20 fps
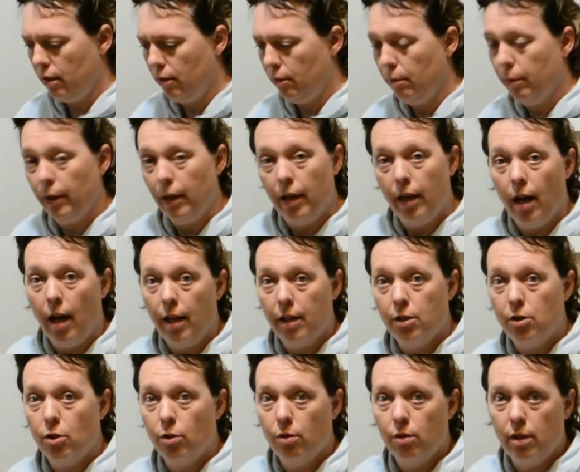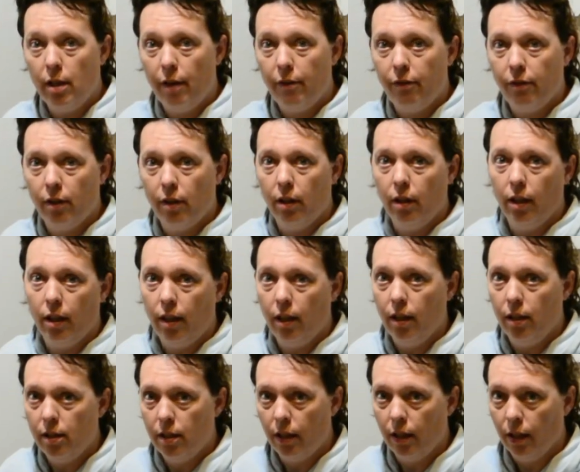But I do definitely
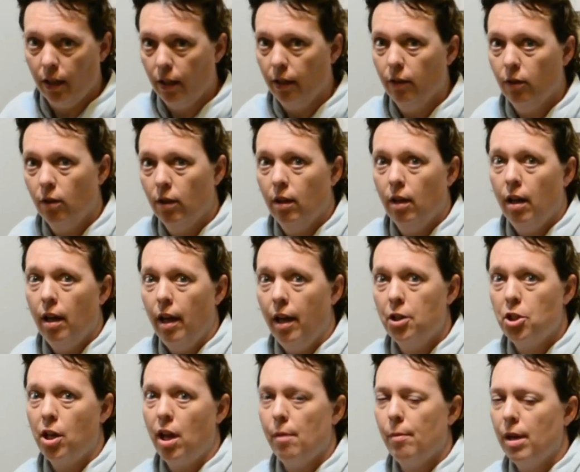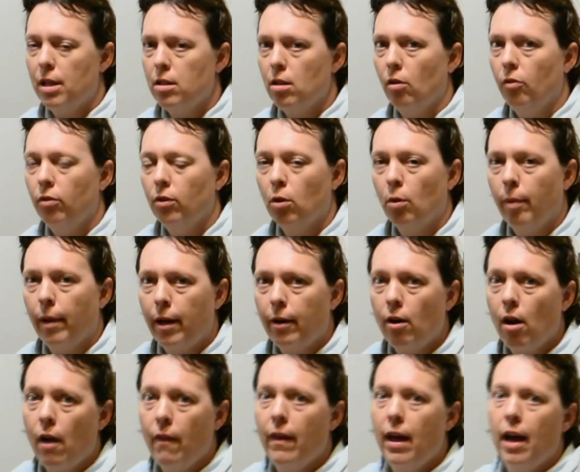need to educate myself a little better
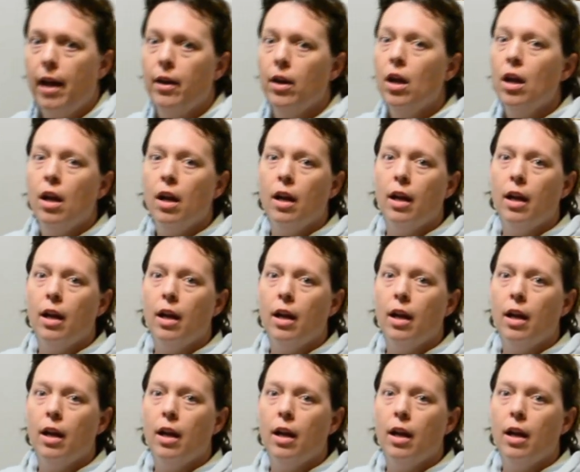on that.